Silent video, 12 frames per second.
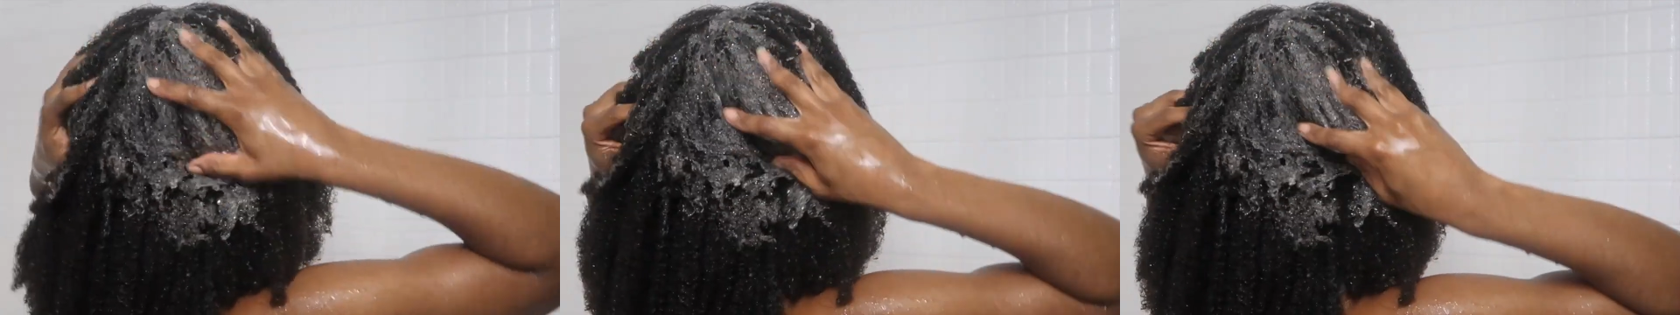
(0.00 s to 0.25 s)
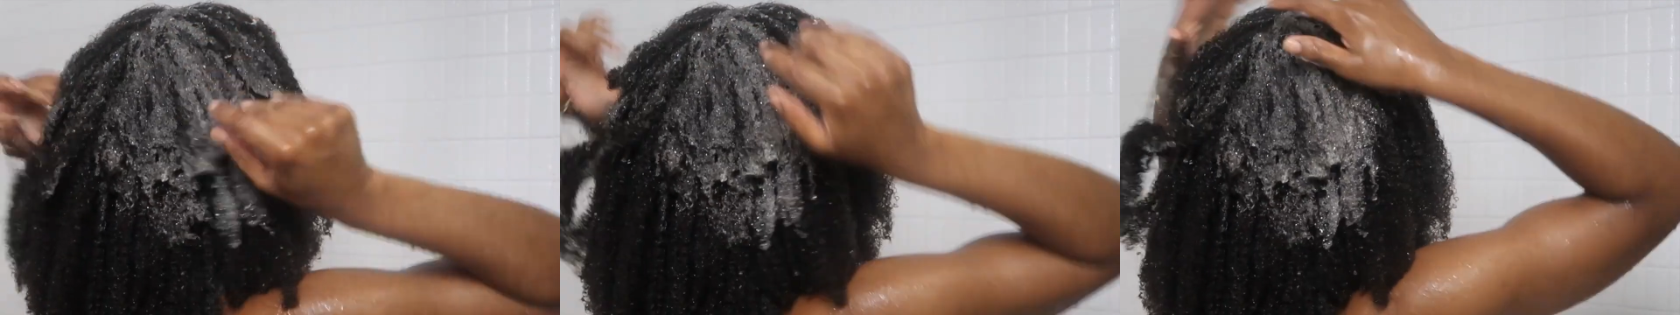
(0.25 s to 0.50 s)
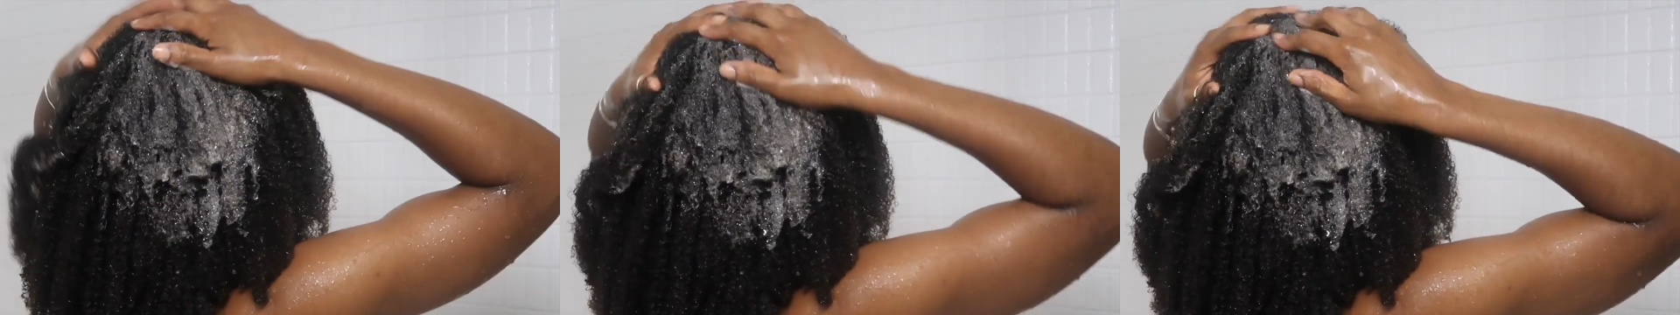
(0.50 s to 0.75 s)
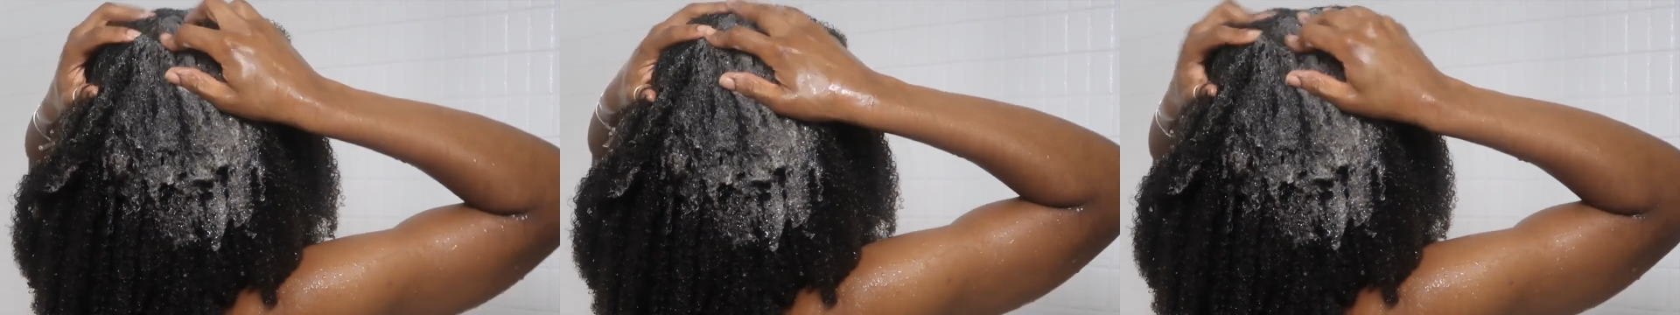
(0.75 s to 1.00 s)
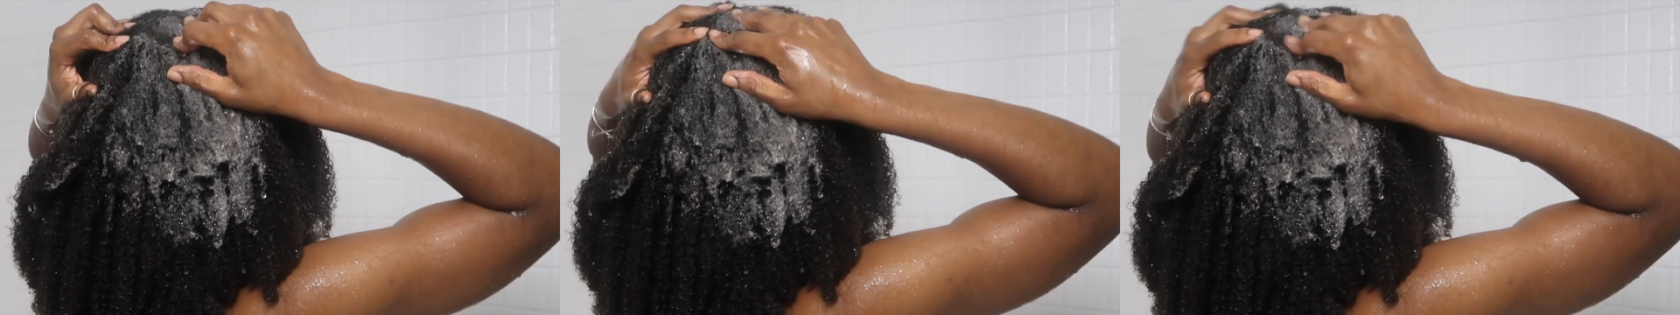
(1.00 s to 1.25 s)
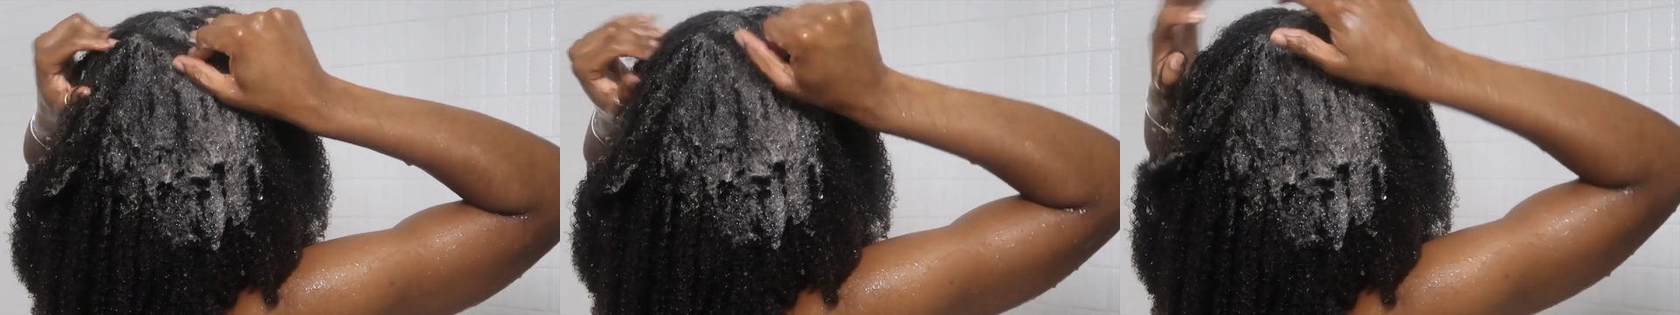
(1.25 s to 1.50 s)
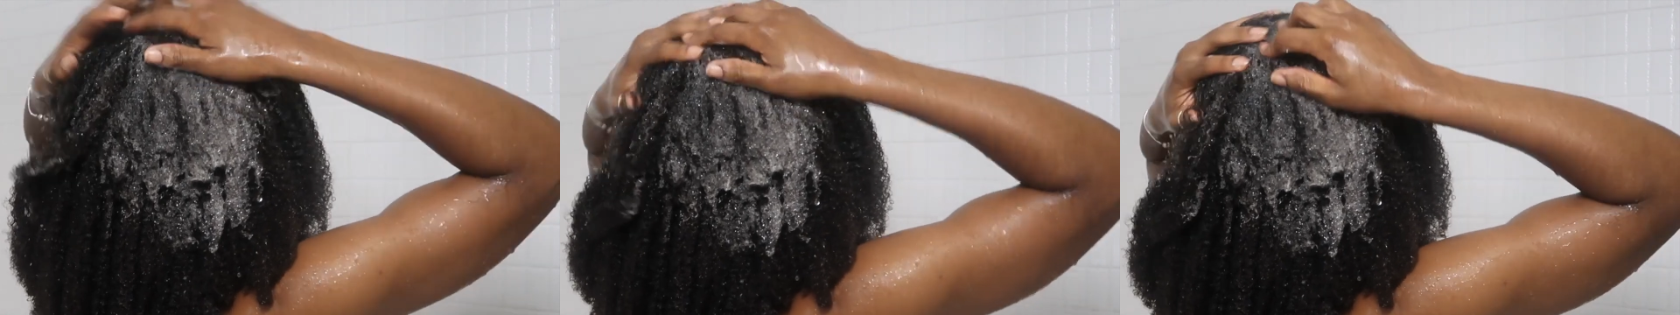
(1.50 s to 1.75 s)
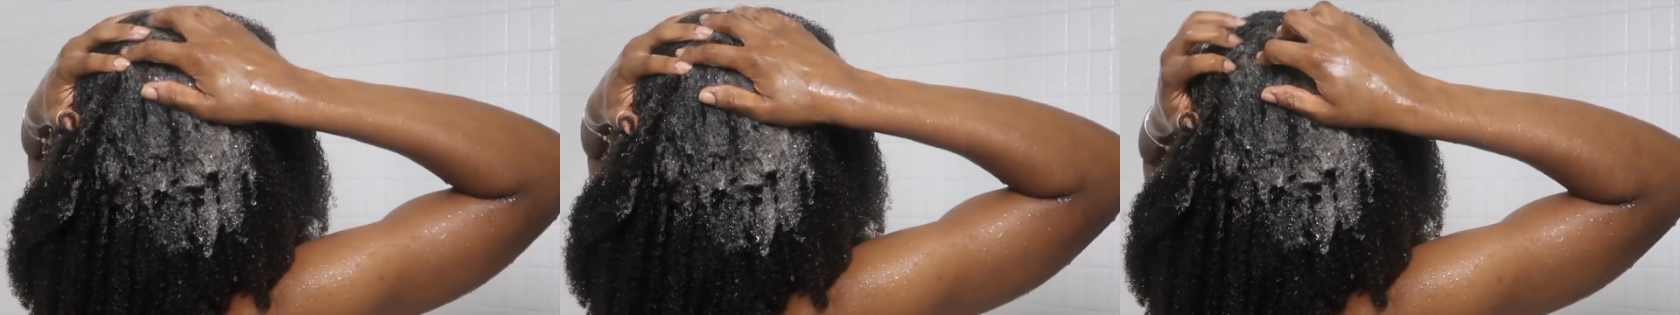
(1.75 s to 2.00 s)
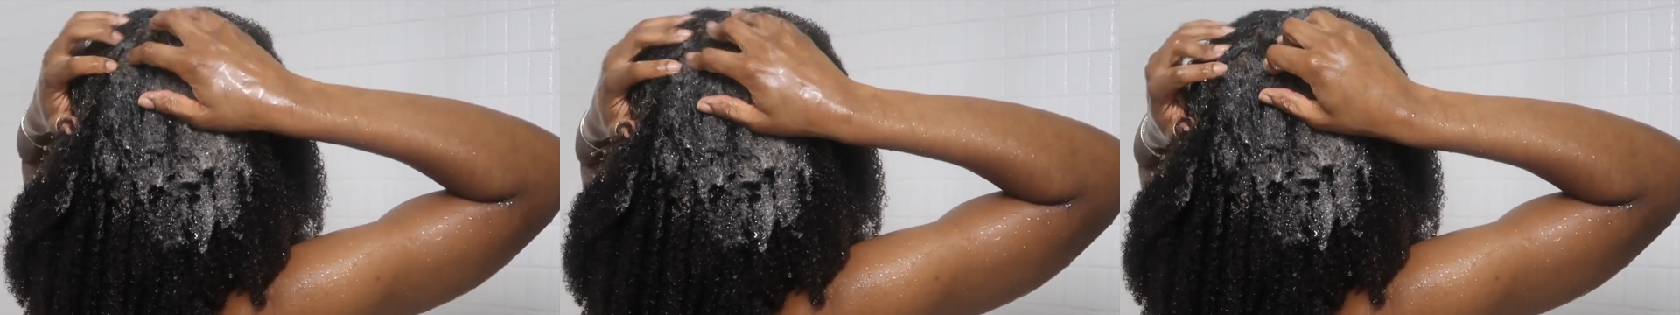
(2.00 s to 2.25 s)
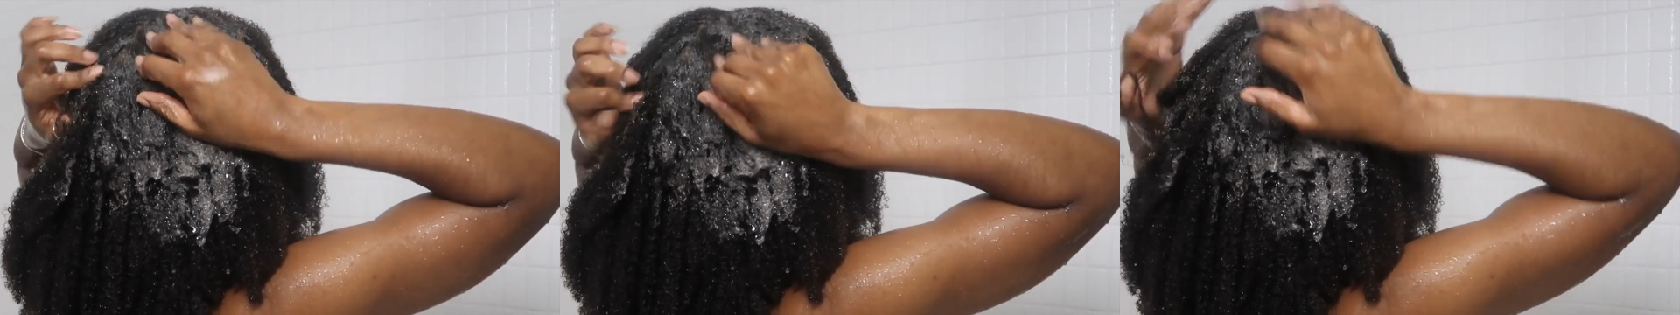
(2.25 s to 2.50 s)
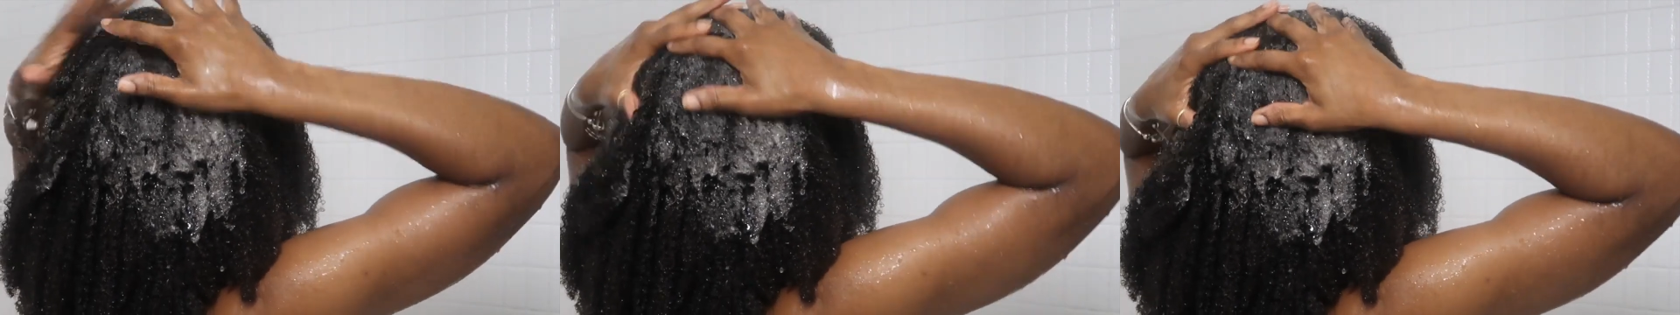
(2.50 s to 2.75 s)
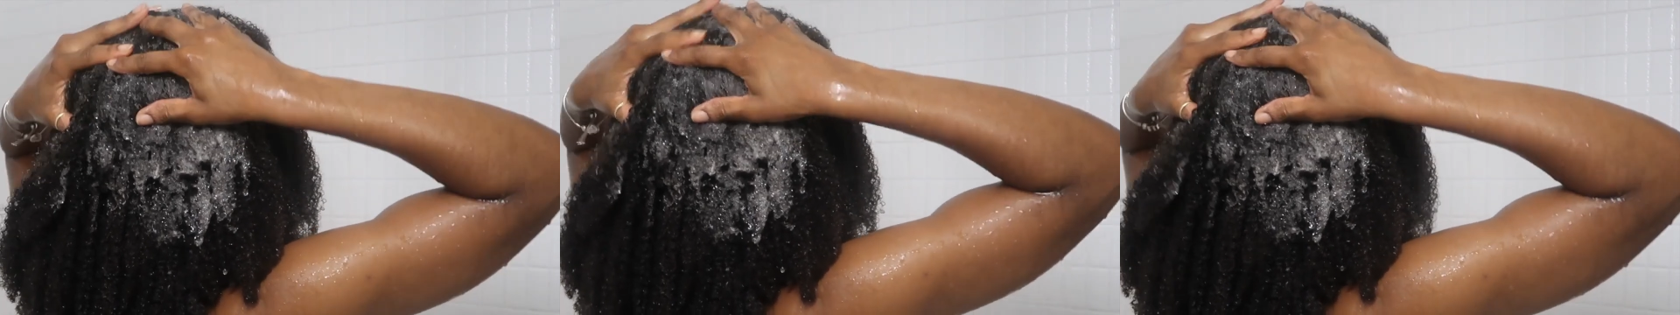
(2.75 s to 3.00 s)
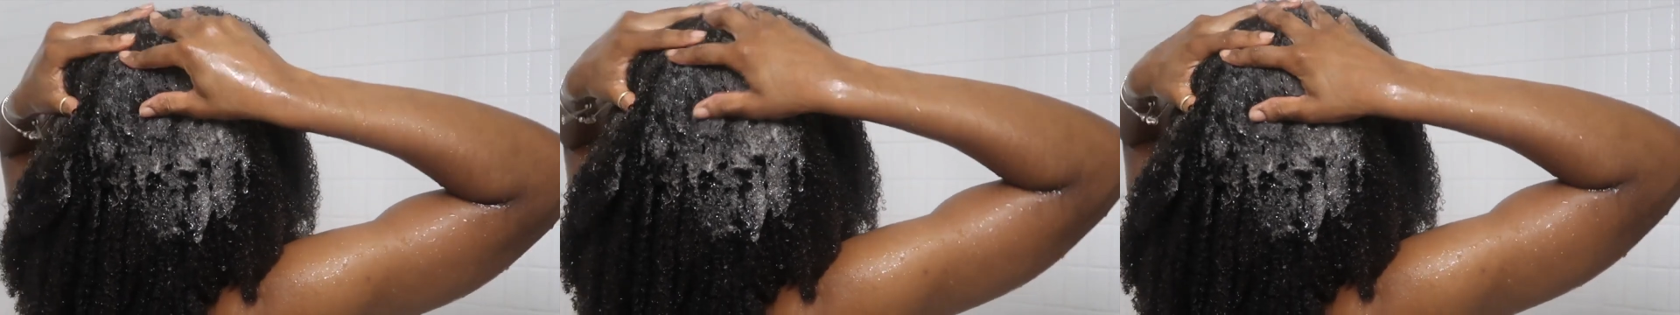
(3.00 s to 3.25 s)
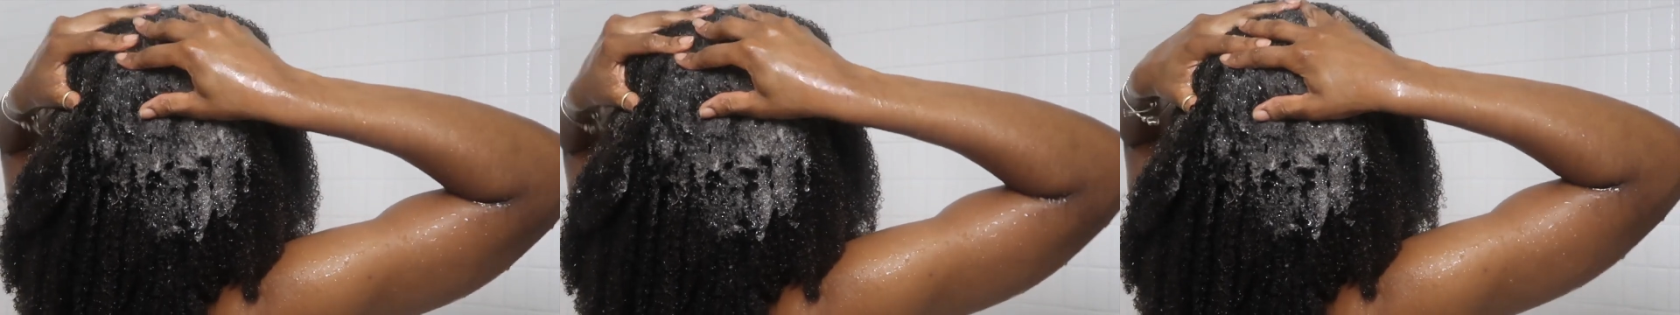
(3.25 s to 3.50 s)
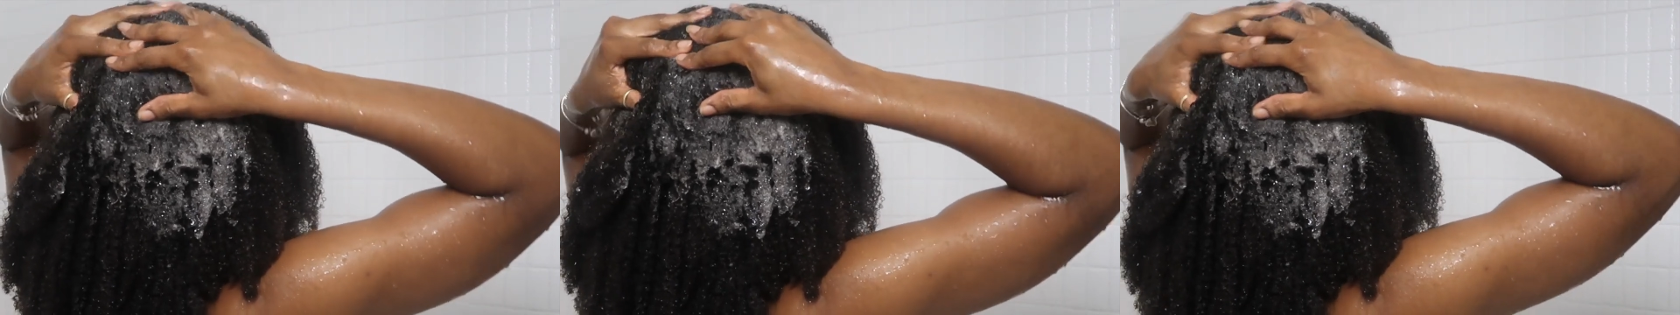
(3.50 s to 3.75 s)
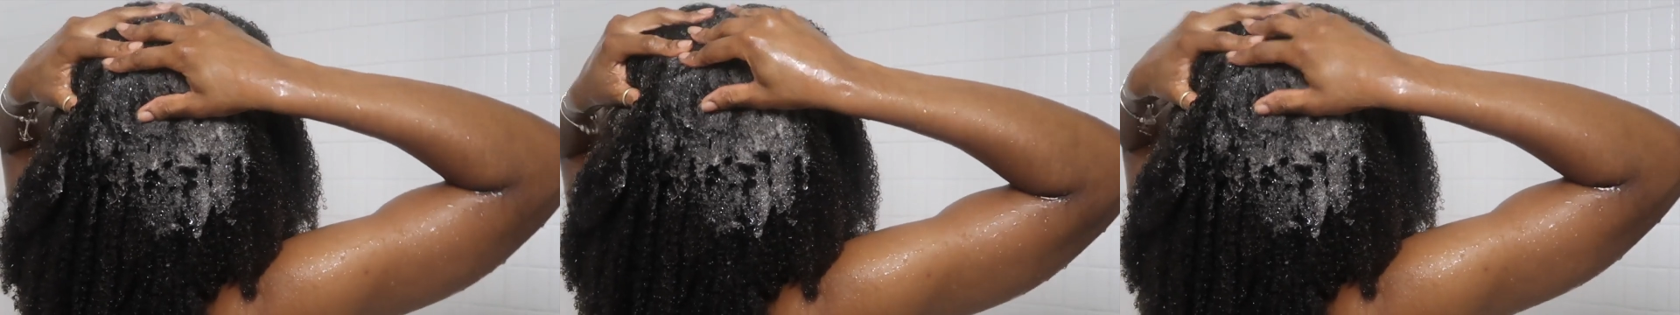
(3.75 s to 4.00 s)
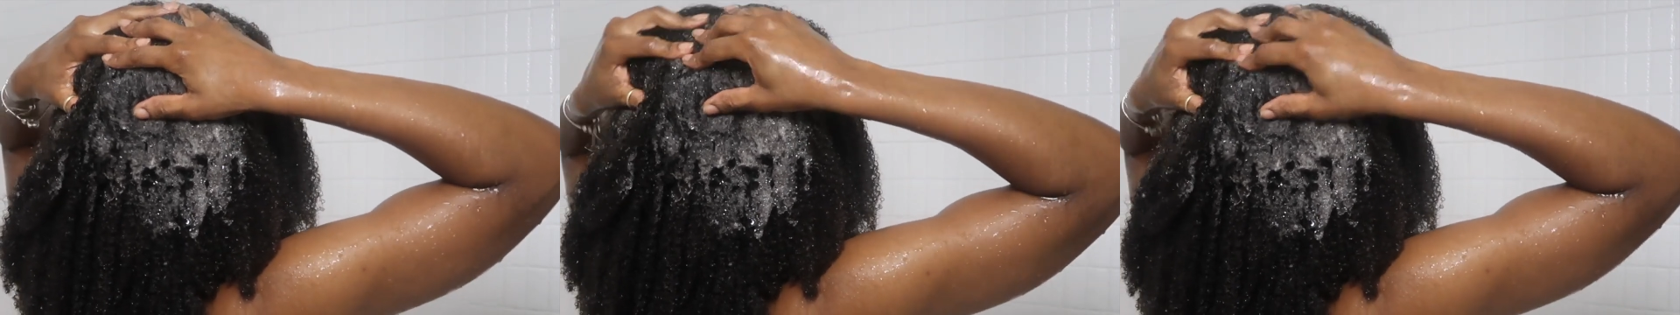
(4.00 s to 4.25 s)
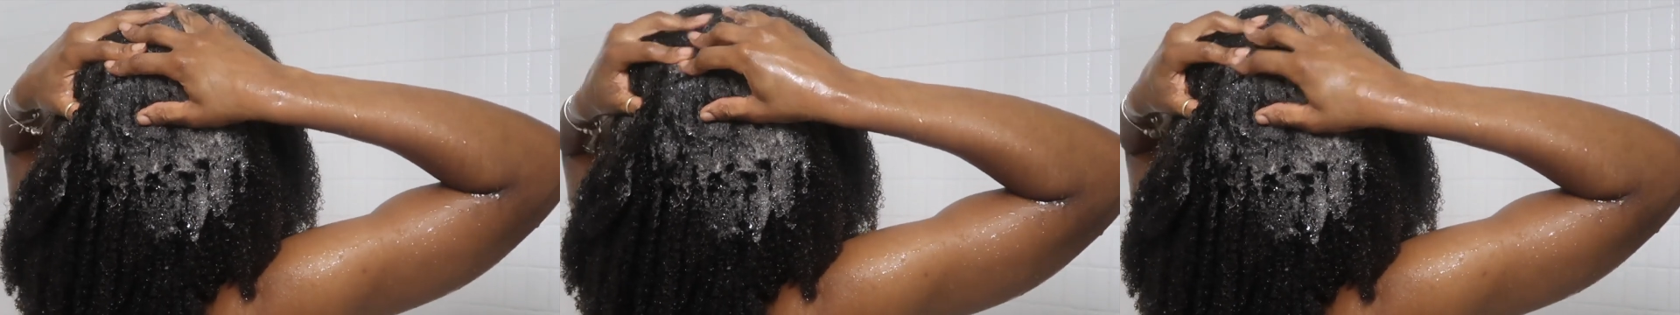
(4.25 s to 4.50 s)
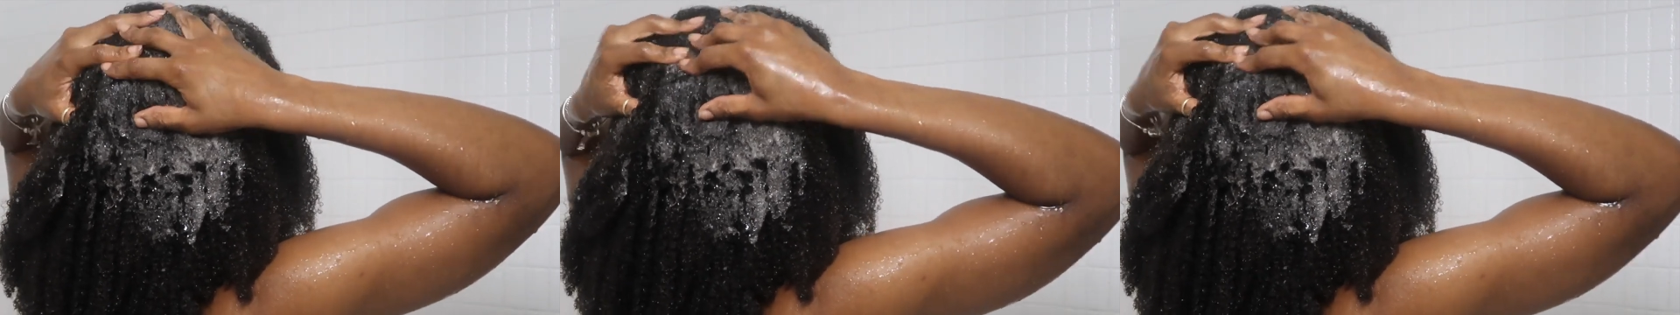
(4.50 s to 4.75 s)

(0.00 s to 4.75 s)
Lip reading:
[unreadable: no face in view]